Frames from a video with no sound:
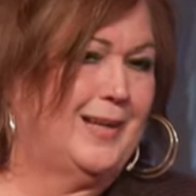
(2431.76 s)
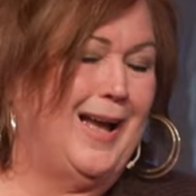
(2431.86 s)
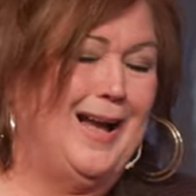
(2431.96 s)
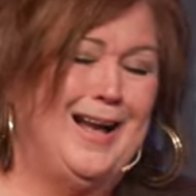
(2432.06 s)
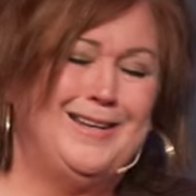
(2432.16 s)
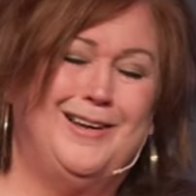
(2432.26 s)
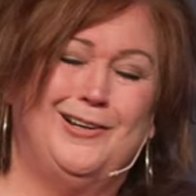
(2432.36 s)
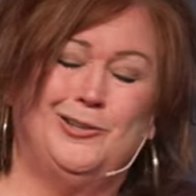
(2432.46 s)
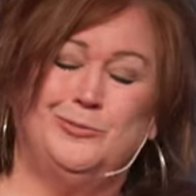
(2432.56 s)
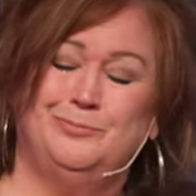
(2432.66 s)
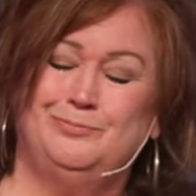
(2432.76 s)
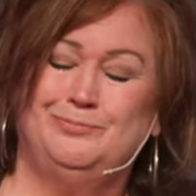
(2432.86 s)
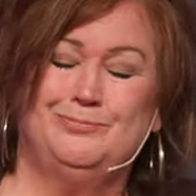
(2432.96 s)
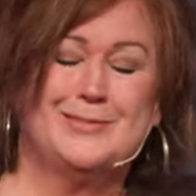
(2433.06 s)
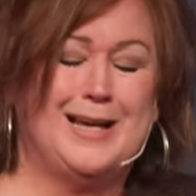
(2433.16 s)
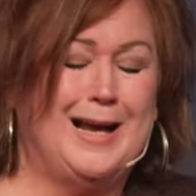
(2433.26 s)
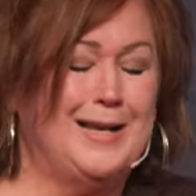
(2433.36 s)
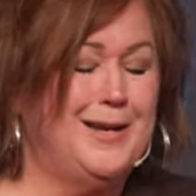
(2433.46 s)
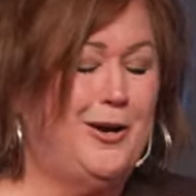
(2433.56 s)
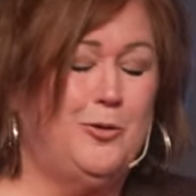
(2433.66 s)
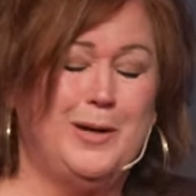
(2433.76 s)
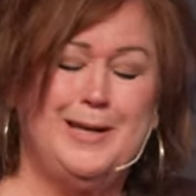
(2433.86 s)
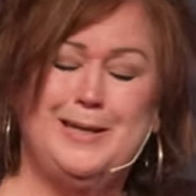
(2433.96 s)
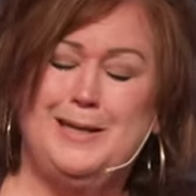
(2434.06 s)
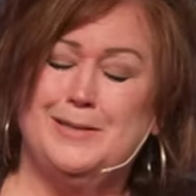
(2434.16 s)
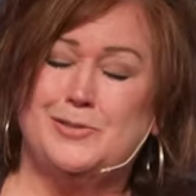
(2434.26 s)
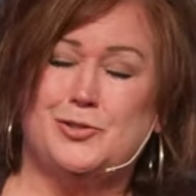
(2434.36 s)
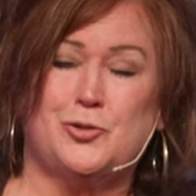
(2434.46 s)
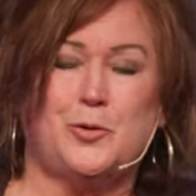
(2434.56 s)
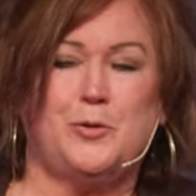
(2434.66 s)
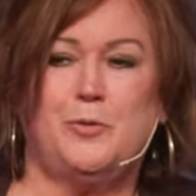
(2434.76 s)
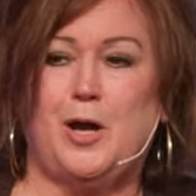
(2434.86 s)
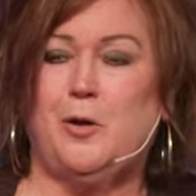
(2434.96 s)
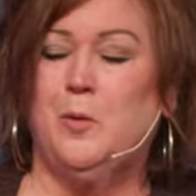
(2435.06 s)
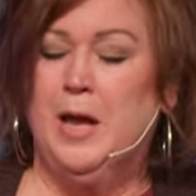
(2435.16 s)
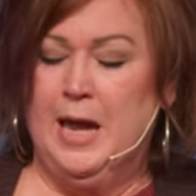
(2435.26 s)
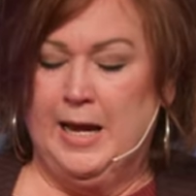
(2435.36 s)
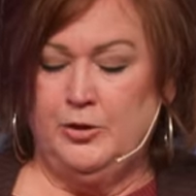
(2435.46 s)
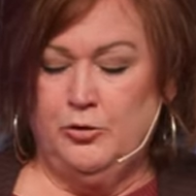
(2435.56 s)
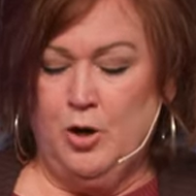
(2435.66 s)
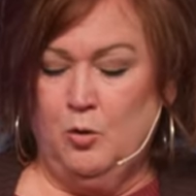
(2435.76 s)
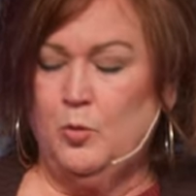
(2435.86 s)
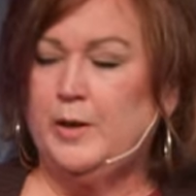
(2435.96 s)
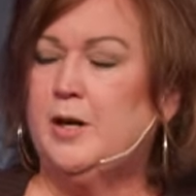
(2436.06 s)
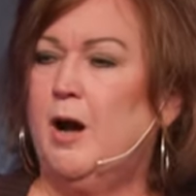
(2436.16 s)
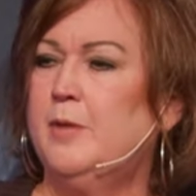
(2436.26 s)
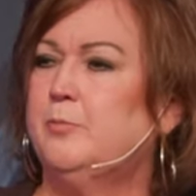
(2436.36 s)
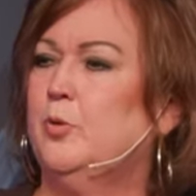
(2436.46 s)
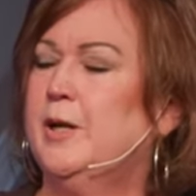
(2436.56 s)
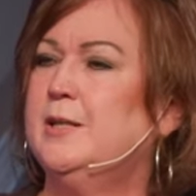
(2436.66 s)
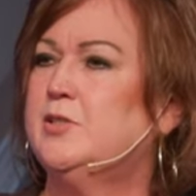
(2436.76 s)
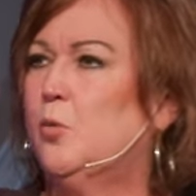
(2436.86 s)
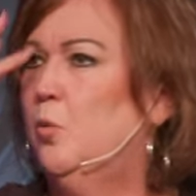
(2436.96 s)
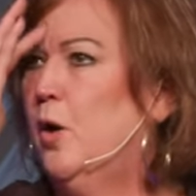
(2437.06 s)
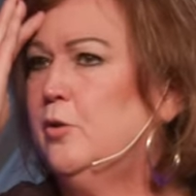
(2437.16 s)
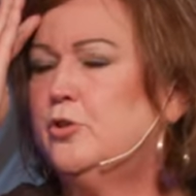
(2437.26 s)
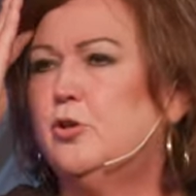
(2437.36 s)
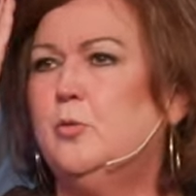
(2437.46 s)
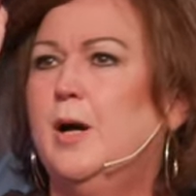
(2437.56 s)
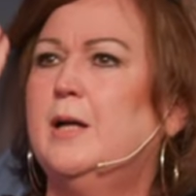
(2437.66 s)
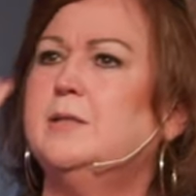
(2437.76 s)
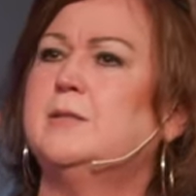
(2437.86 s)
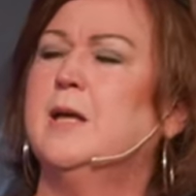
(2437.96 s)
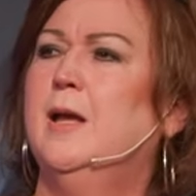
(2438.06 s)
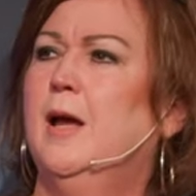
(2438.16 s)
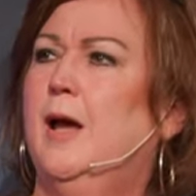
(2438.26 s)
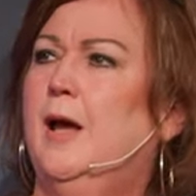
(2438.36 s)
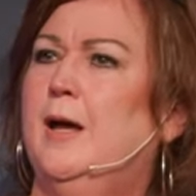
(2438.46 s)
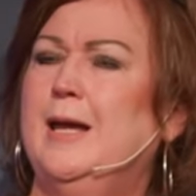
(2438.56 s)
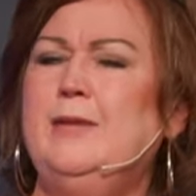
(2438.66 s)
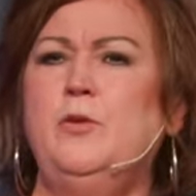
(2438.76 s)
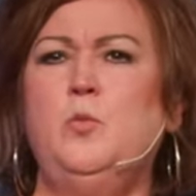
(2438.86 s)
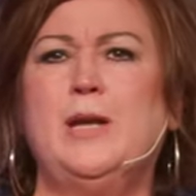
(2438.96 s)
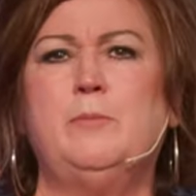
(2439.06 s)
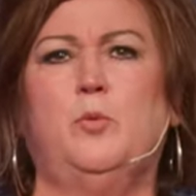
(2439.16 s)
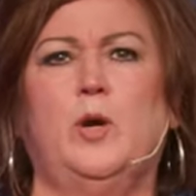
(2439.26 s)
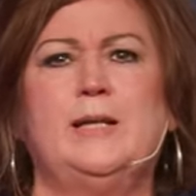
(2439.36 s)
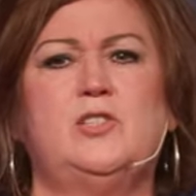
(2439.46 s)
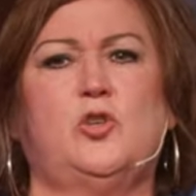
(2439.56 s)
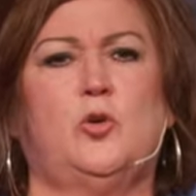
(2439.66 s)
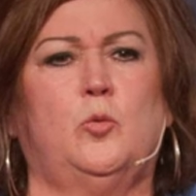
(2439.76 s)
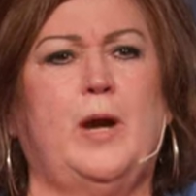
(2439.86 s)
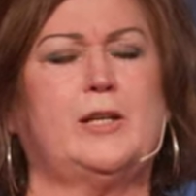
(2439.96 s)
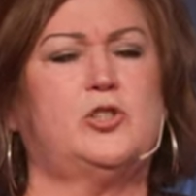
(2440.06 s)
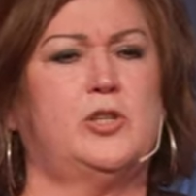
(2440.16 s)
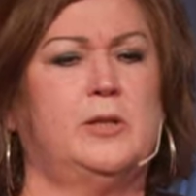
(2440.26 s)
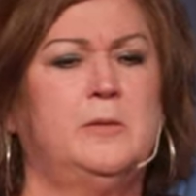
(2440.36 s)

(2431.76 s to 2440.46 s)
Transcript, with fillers: I know. I know. It is true, though. And you know, when God brings a word to us, uh, even when He brings correction,